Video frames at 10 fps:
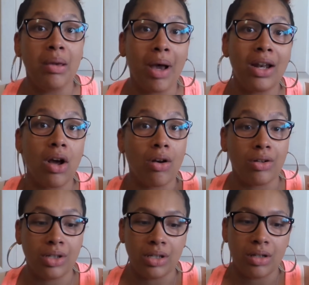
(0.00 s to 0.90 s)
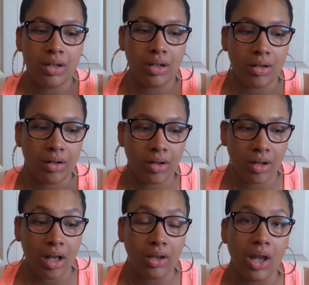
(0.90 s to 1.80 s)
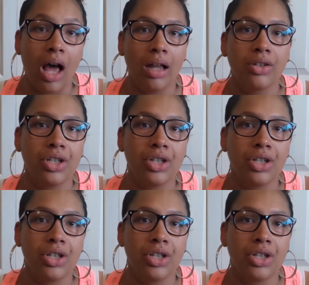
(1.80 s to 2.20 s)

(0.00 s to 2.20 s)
my daughter's a lot.